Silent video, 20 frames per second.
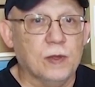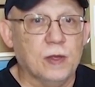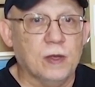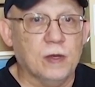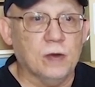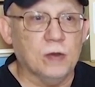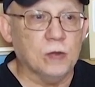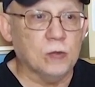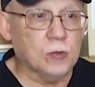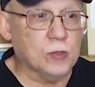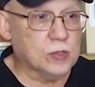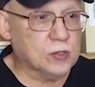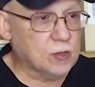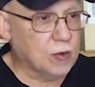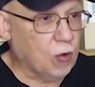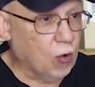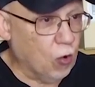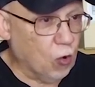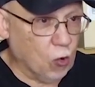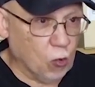In other words,
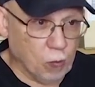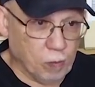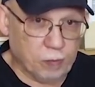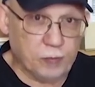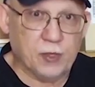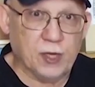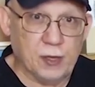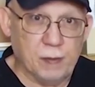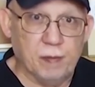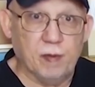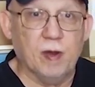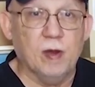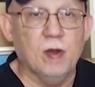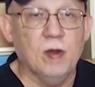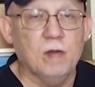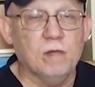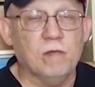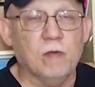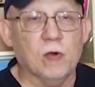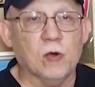home type
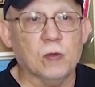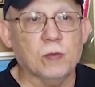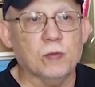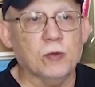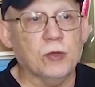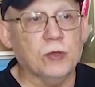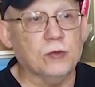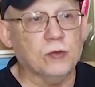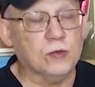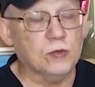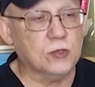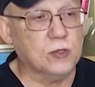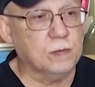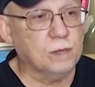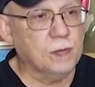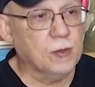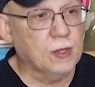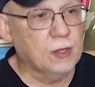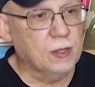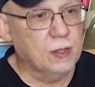photo printers.
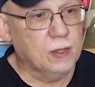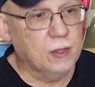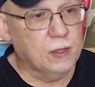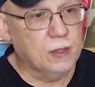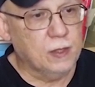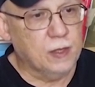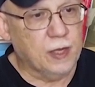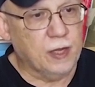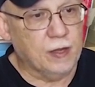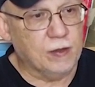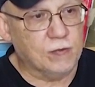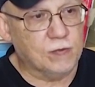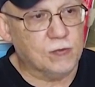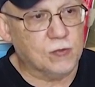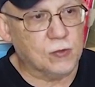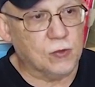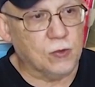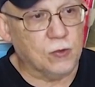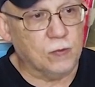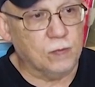And
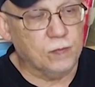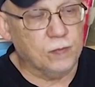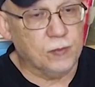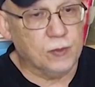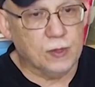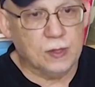so